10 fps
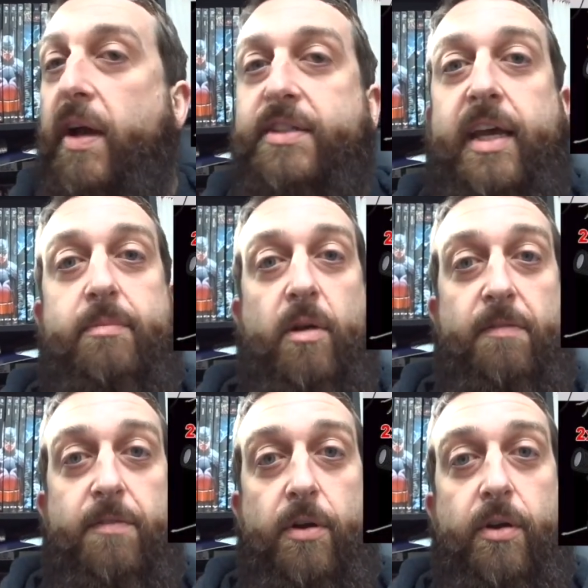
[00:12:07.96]
I take my
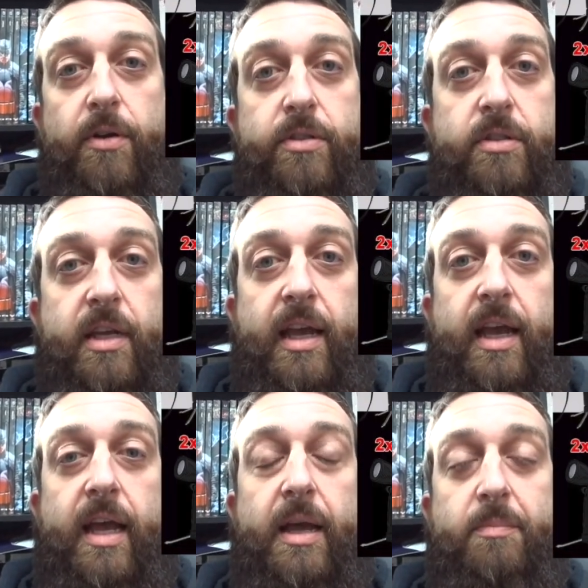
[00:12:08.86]
photos,
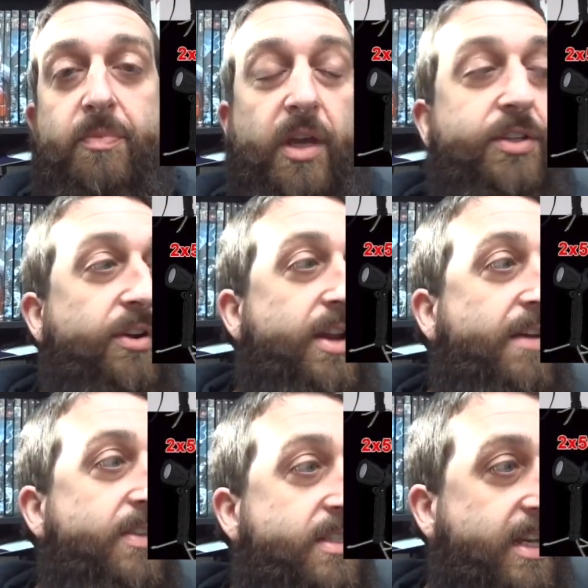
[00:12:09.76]
um, I don't
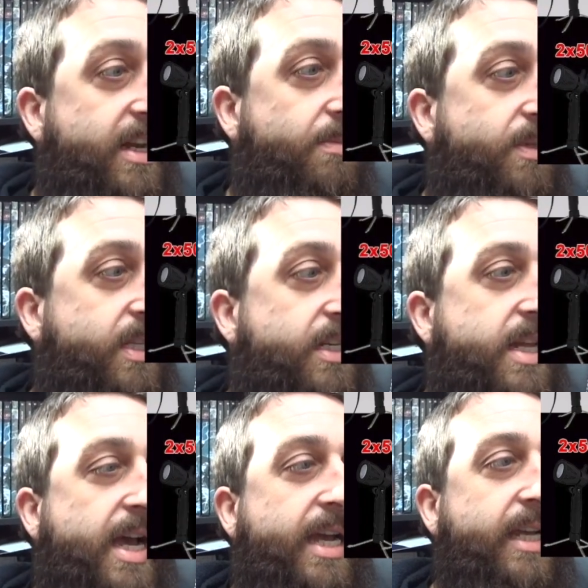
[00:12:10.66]
have it set up
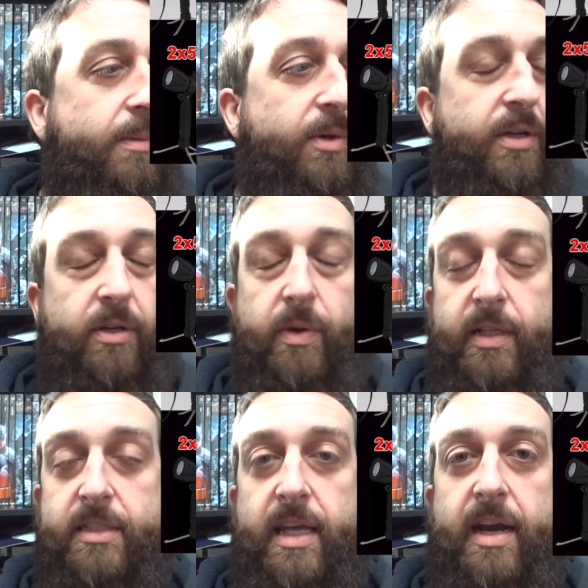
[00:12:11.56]
today. I'm not going to
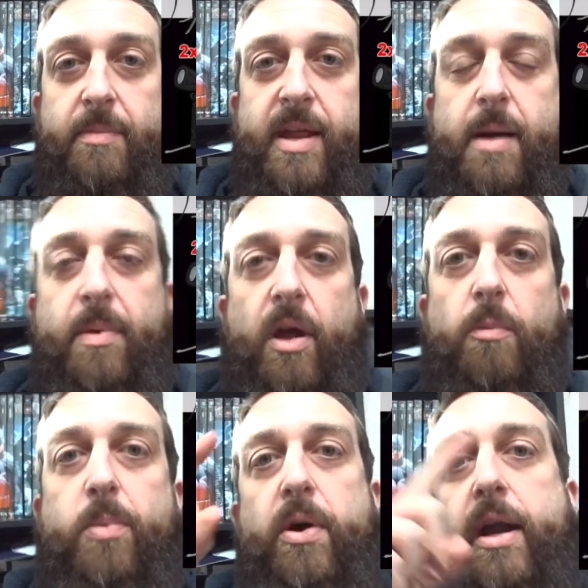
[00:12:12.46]
quickly set it up now, but
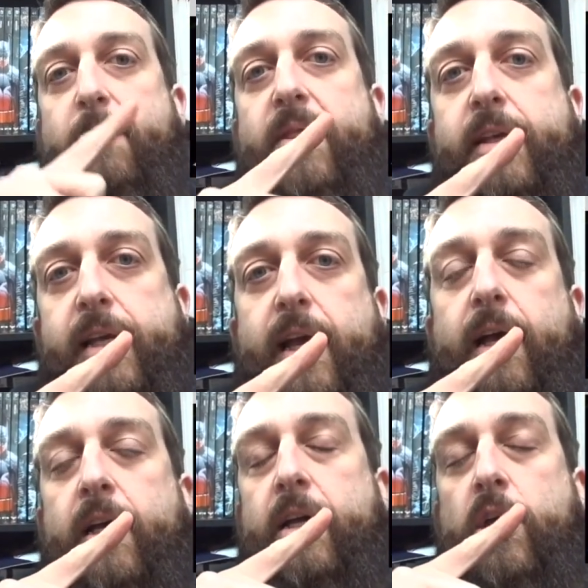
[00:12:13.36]
I'll put it up in the
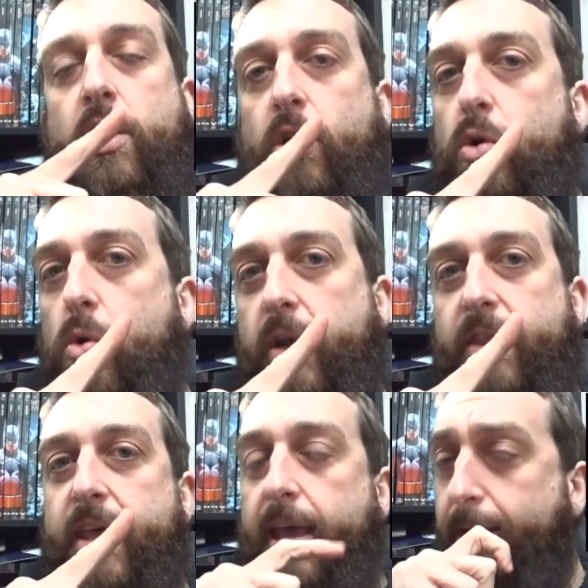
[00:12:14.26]
uh, corner
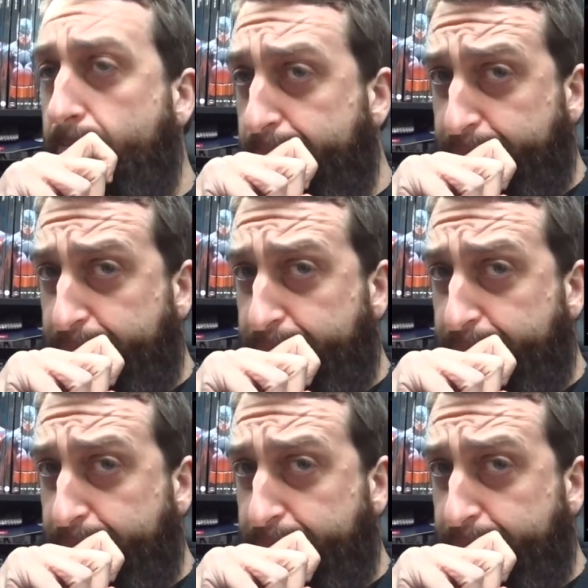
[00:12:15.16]
there.